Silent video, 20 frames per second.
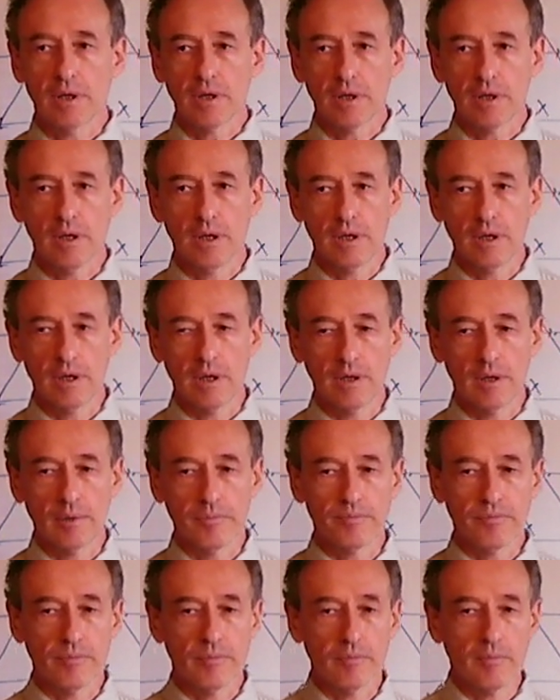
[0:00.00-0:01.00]
Uh,
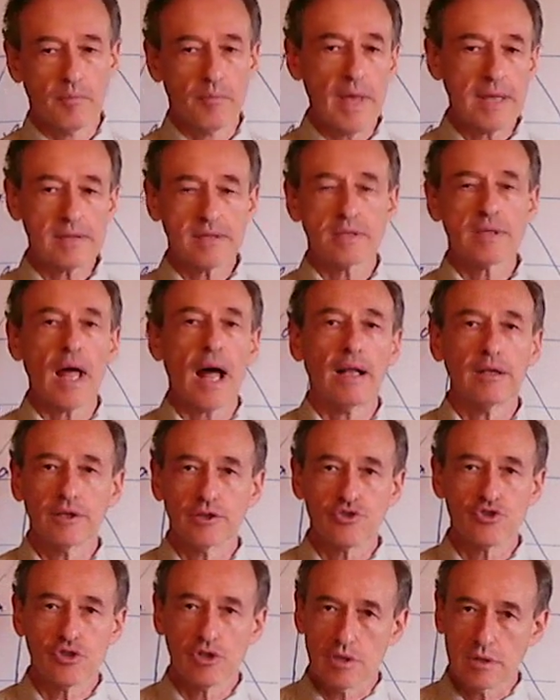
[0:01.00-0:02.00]

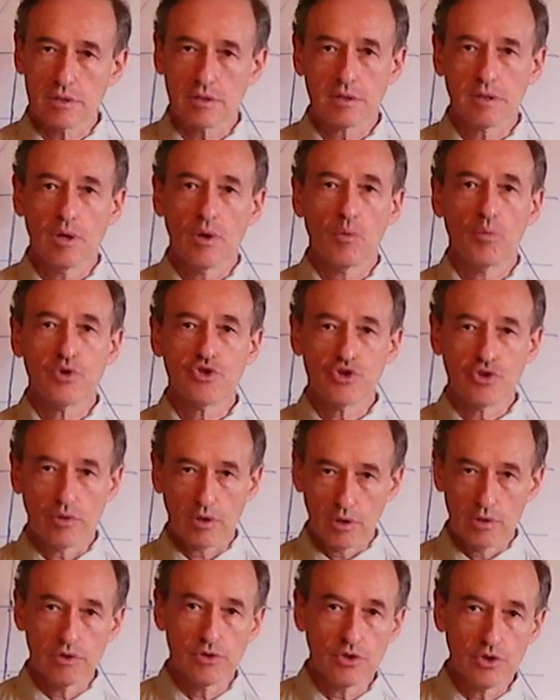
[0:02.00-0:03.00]
methodologies which you
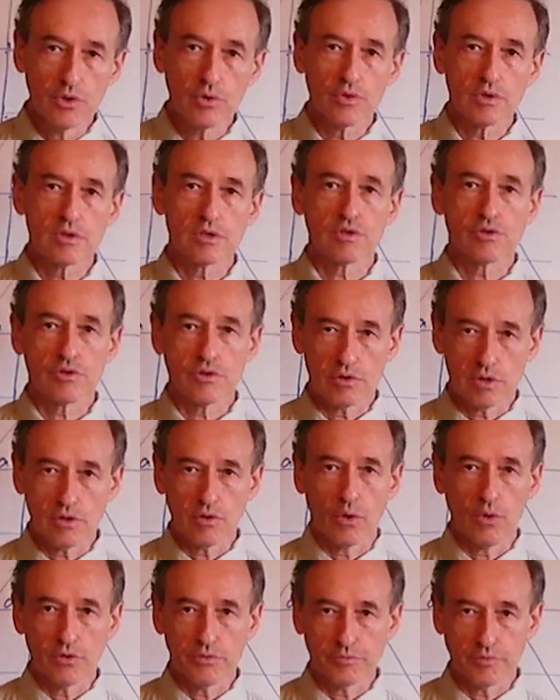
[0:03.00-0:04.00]
can use to
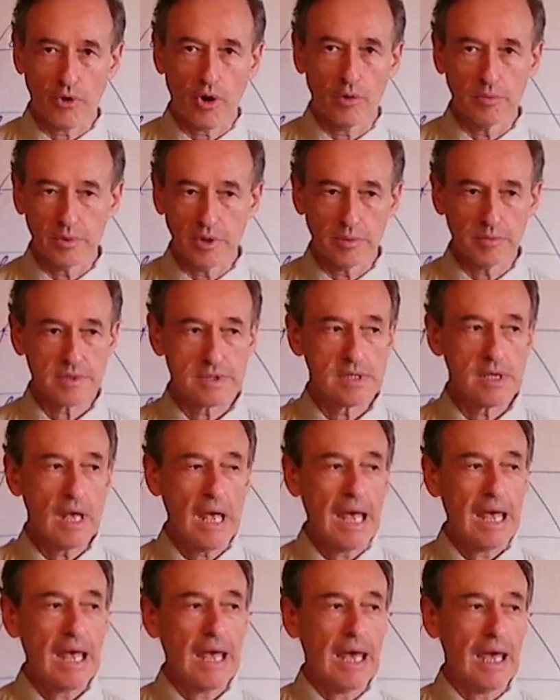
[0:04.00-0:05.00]
solve problems.
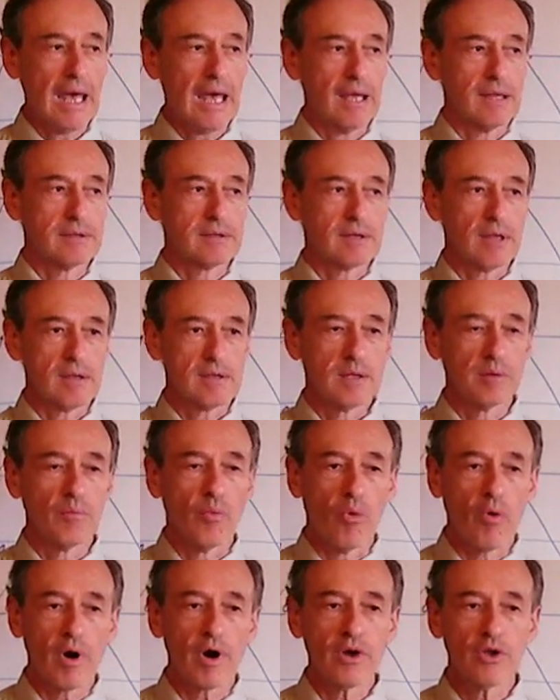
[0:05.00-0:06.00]
And the
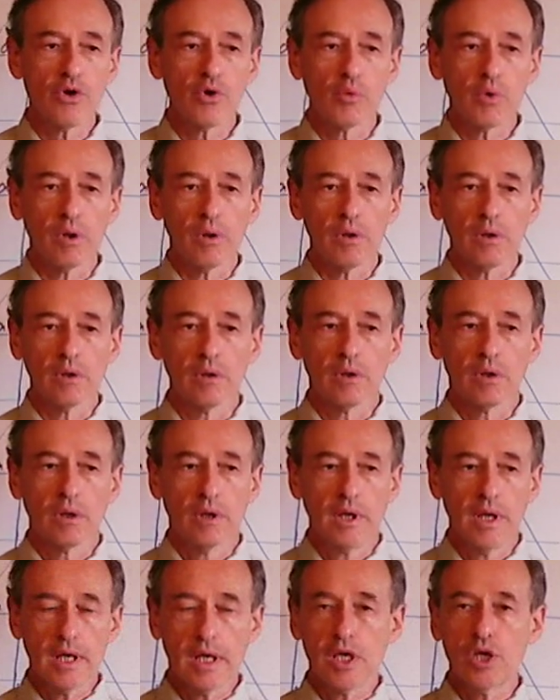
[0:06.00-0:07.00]
more you will
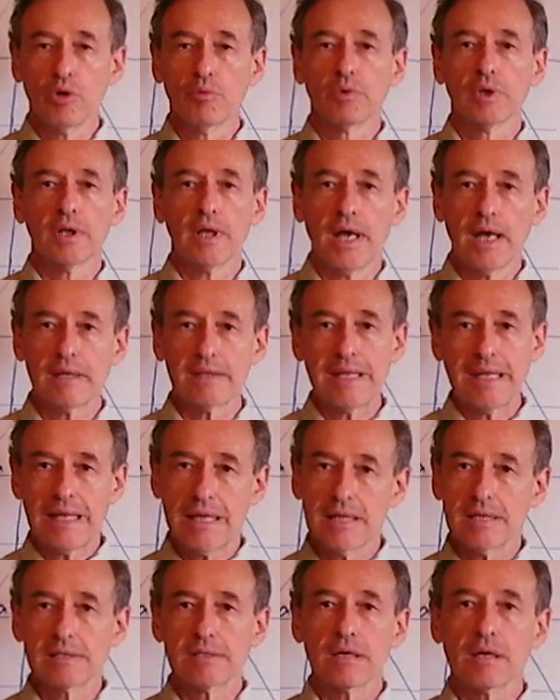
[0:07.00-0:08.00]
accumulate, the
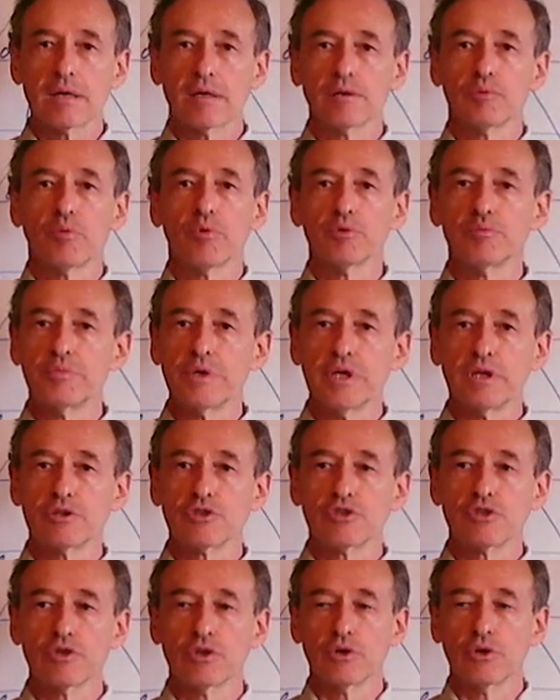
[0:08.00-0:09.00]
easier it will be
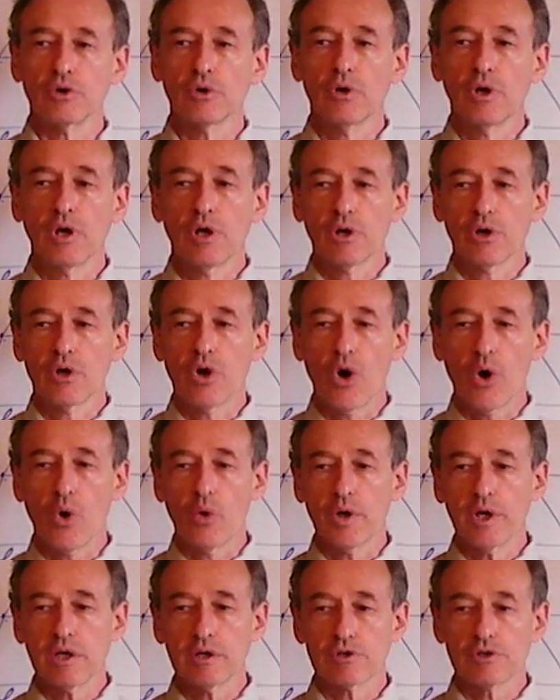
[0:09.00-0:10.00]
to go
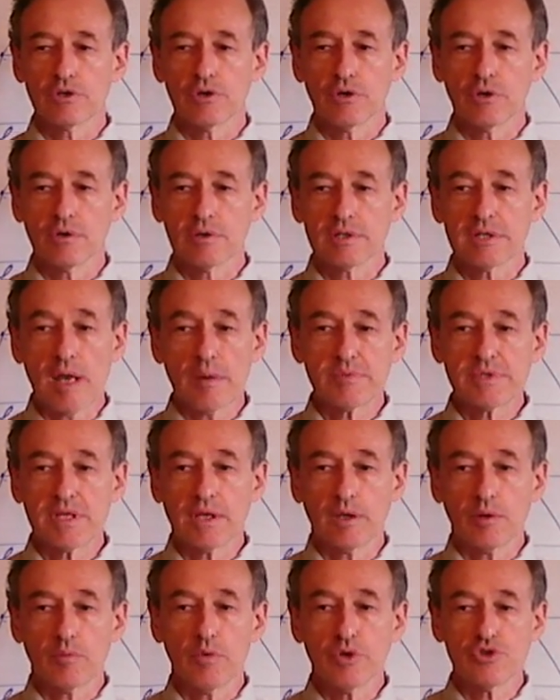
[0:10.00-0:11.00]
into
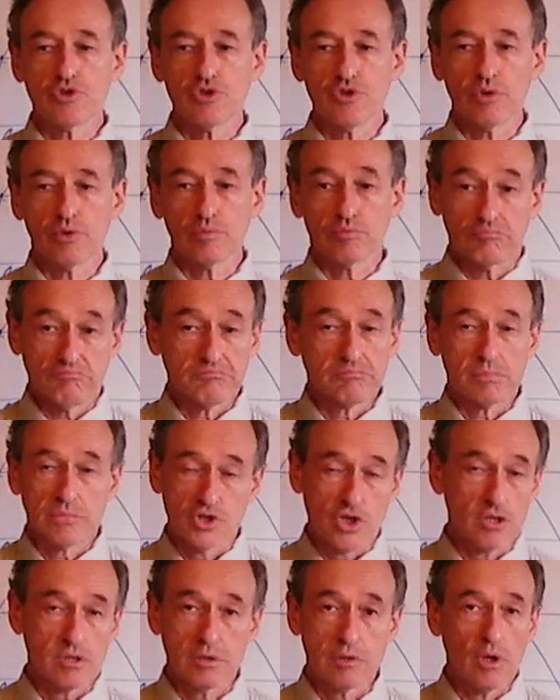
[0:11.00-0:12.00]
something which you
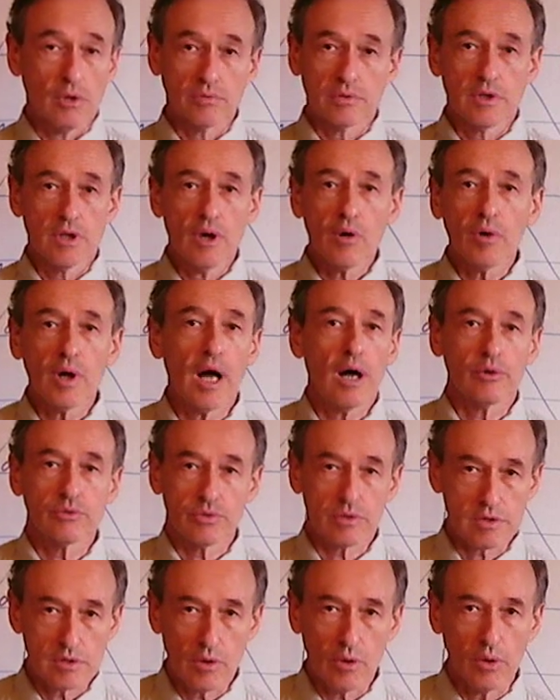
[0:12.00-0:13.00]
just don't know how to
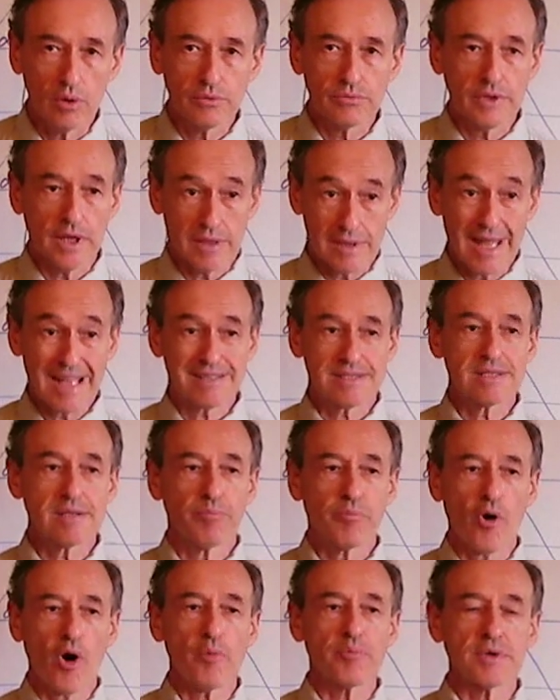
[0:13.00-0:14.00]
solve, and that's the
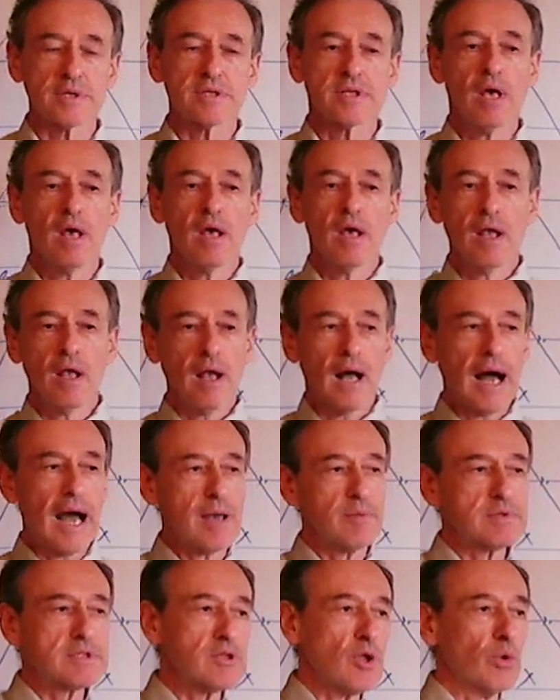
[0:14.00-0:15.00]
purpose. I'm
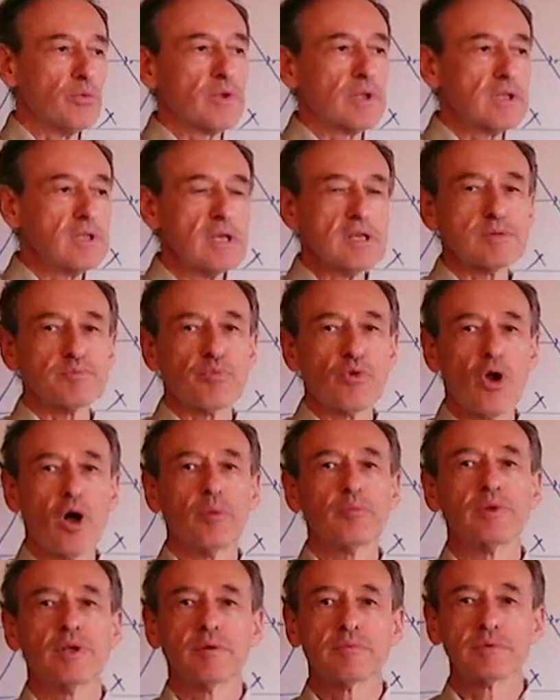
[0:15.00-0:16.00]
solving these
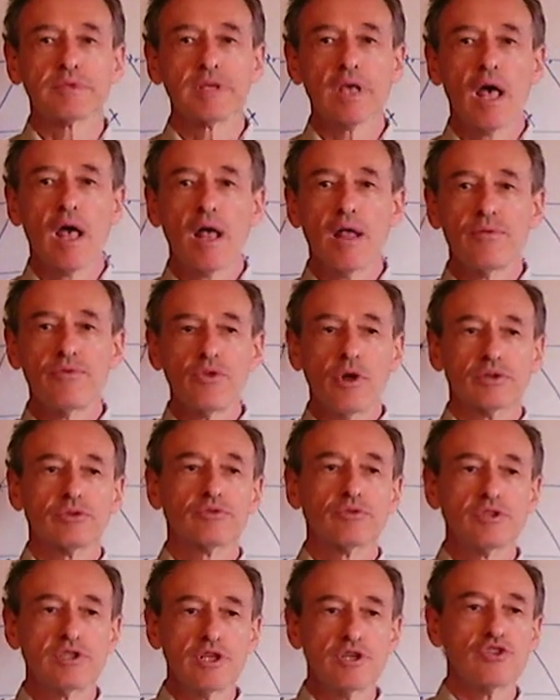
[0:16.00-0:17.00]
problems not to
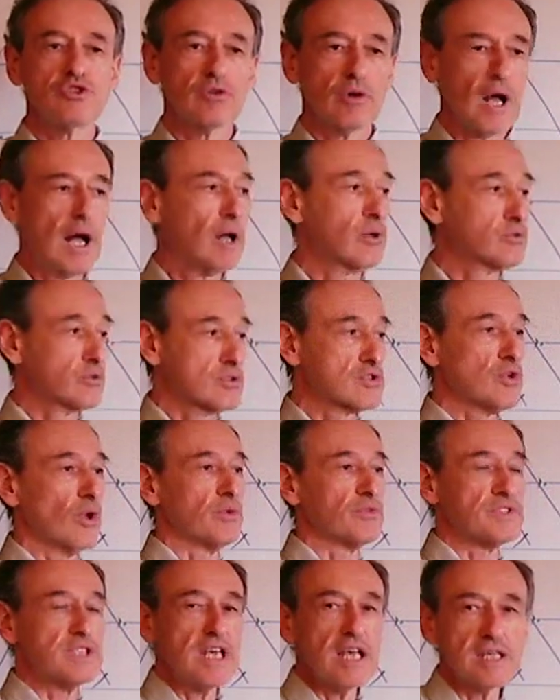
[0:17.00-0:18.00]
teach you how to
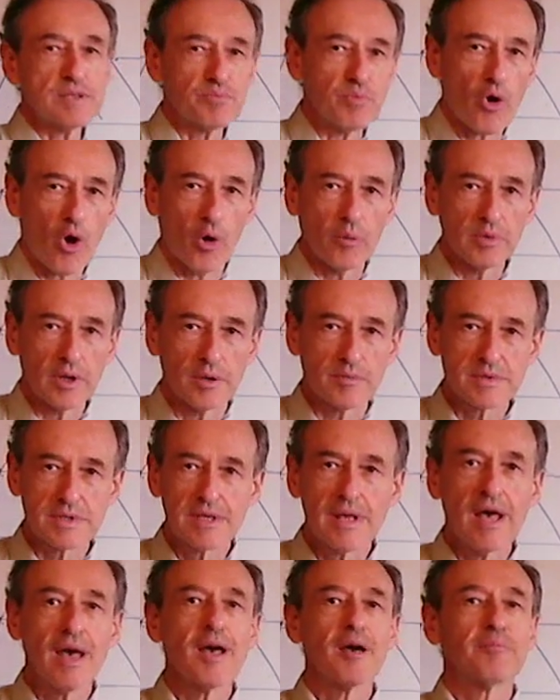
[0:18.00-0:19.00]
solve these problems,
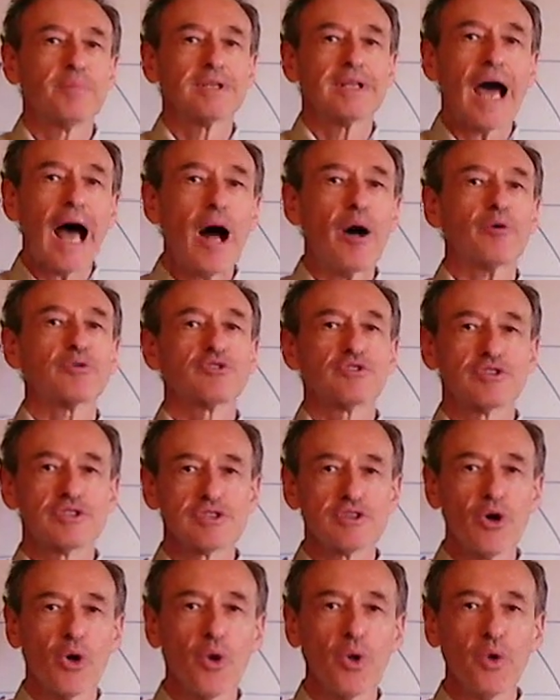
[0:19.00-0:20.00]
but how to
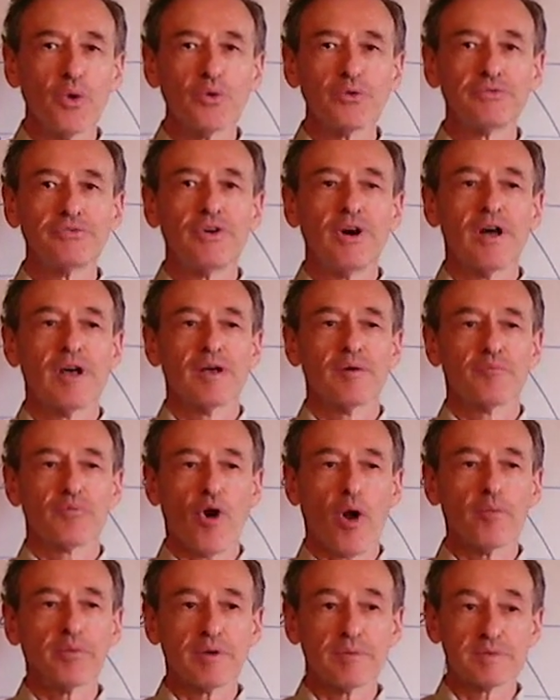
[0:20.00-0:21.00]
solve
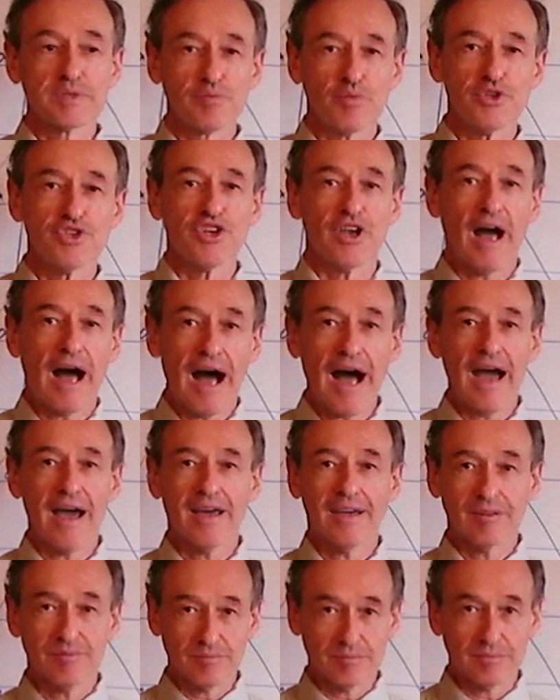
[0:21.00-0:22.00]
problems which
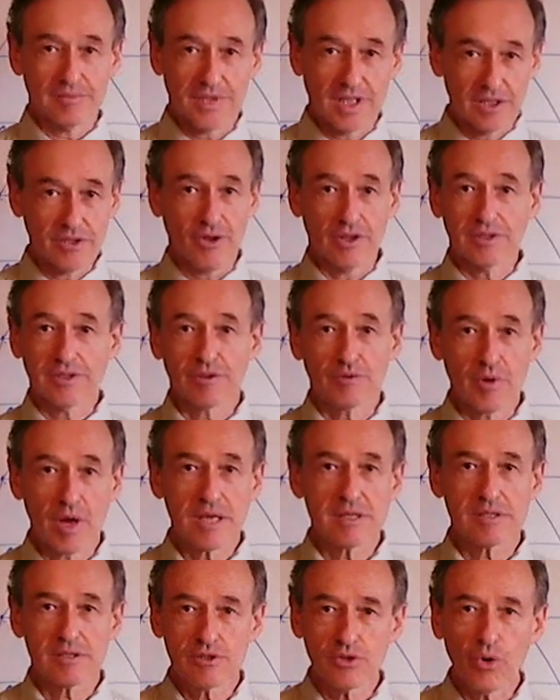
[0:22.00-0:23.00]
I did not
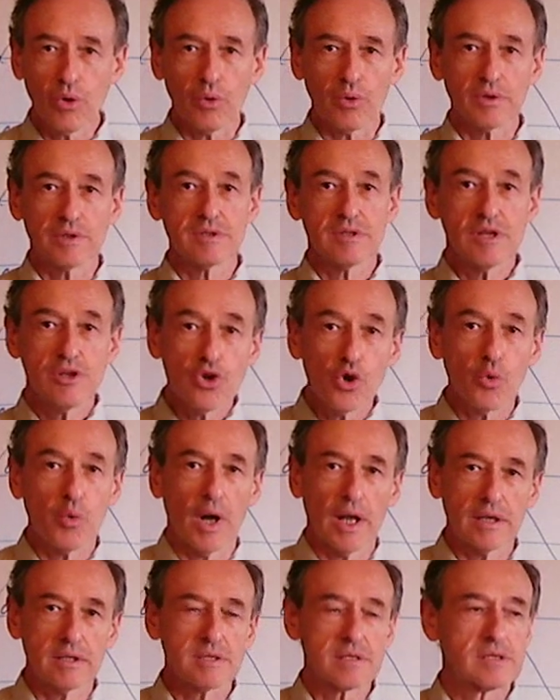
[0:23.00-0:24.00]
address at all, the new
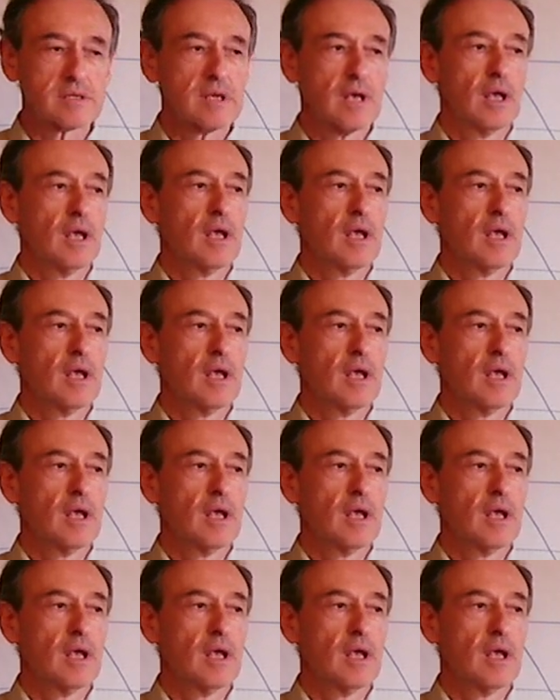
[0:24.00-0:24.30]
ones.